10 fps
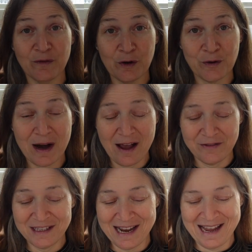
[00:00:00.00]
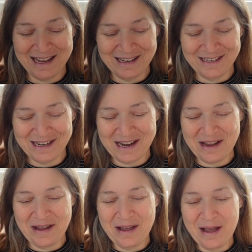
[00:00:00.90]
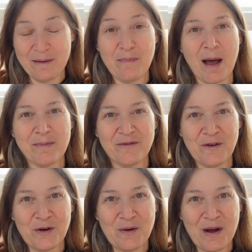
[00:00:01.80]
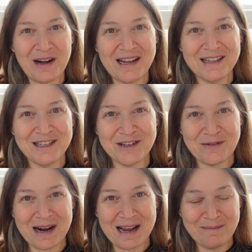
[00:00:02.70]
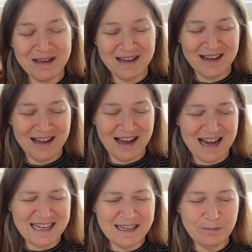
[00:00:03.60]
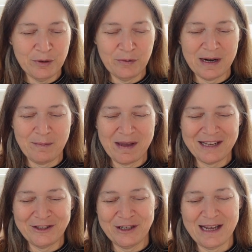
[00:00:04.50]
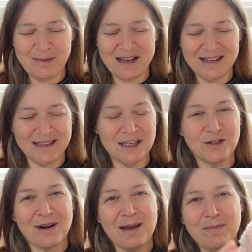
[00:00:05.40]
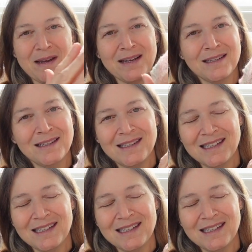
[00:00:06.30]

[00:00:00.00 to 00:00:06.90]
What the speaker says: photographs and pop a photo on Instagram. I didn't put one up yesterday because the striping,